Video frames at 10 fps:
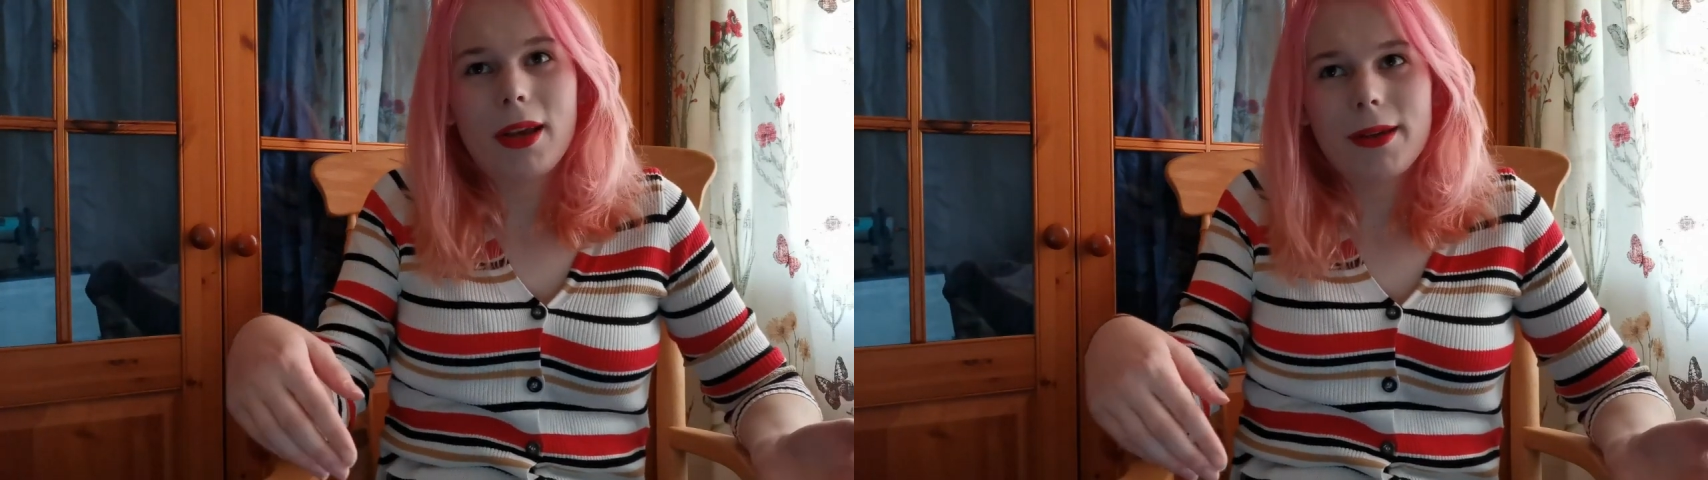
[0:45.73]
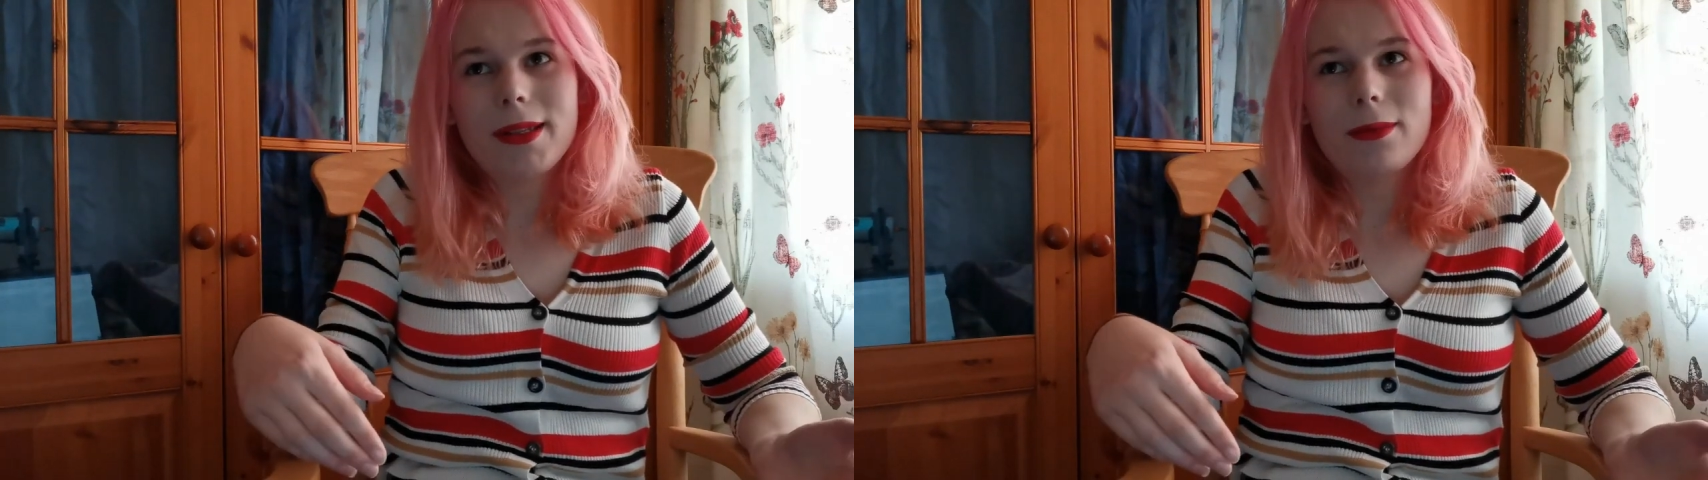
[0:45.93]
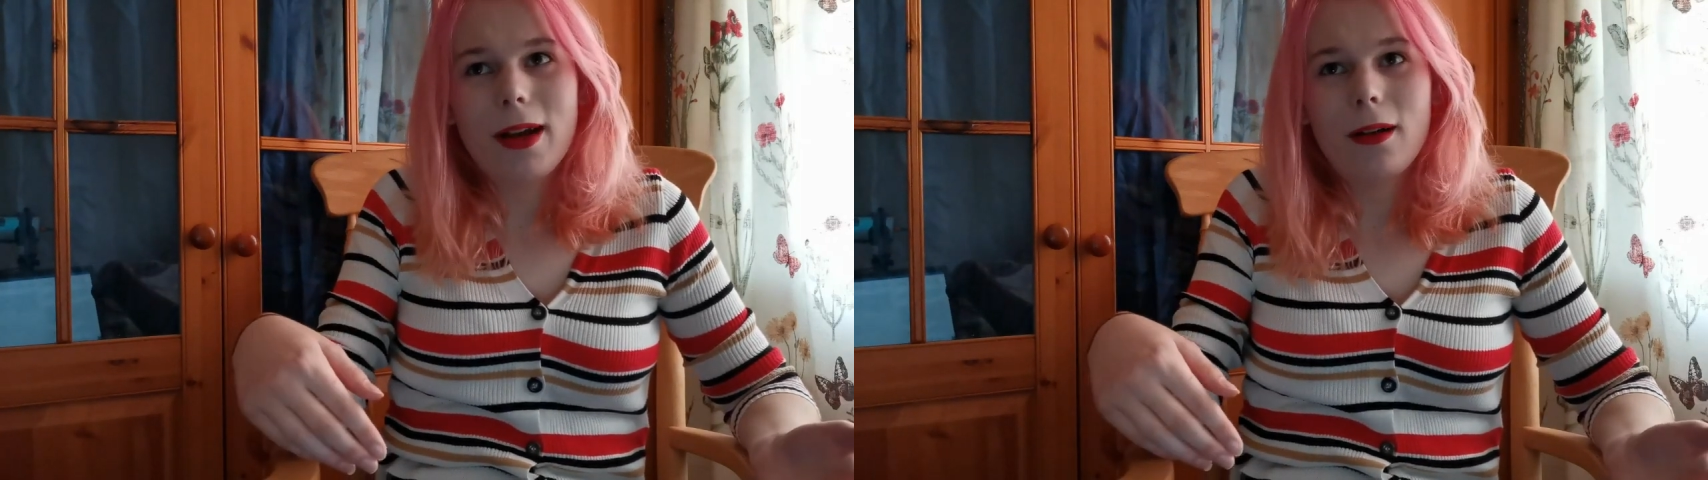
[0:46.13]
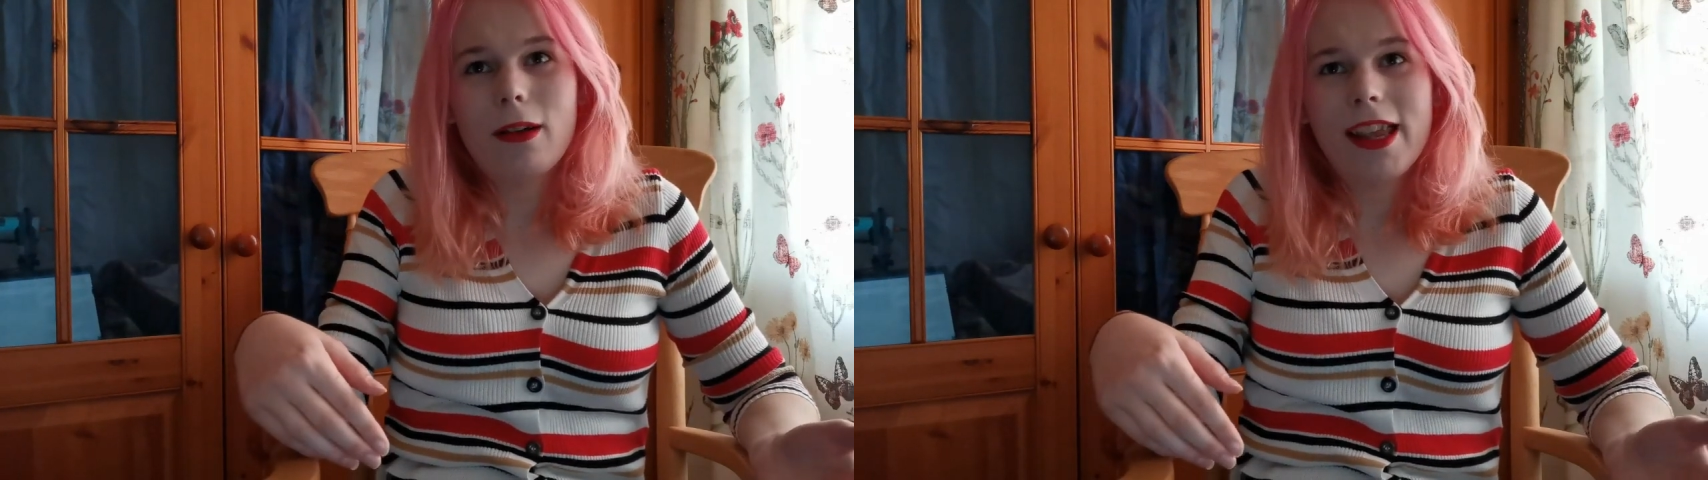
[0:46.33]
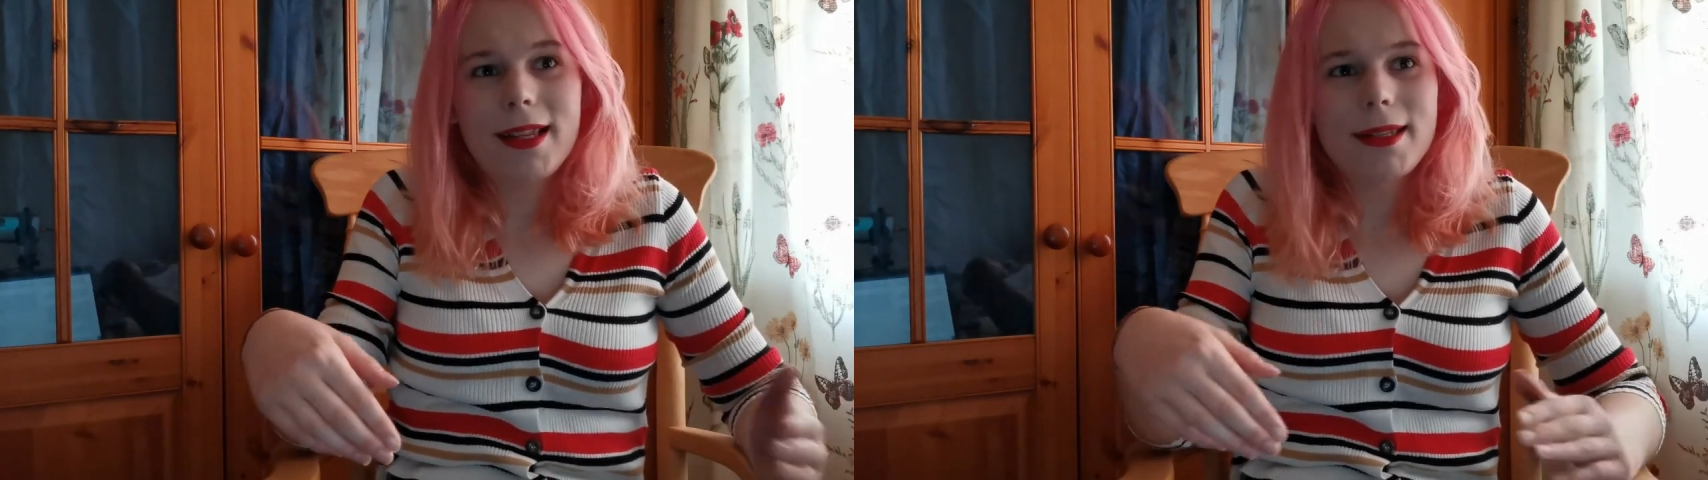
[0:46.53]
Coast
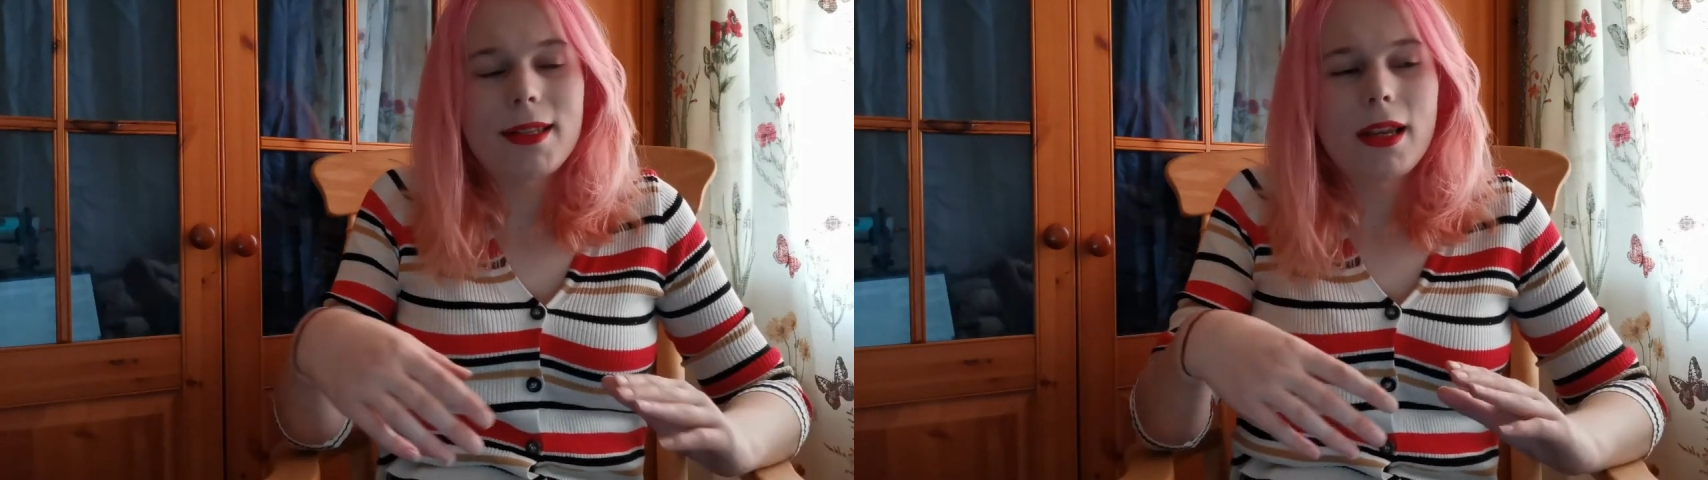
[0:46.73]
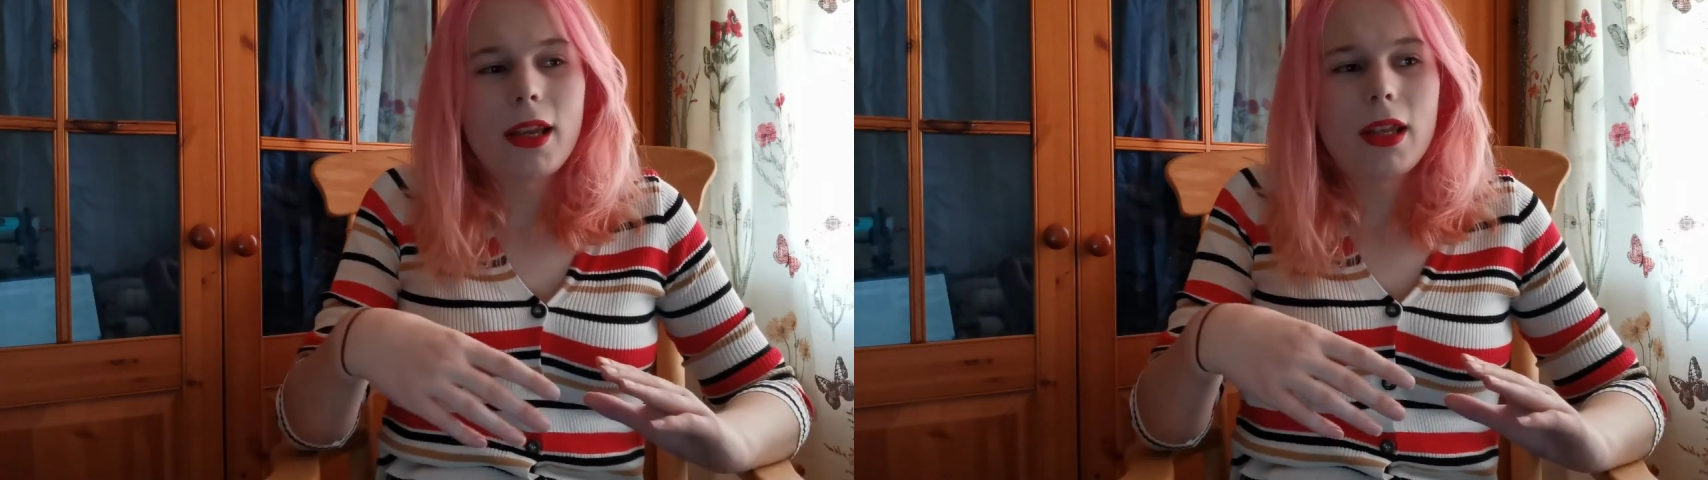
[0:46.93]
Railways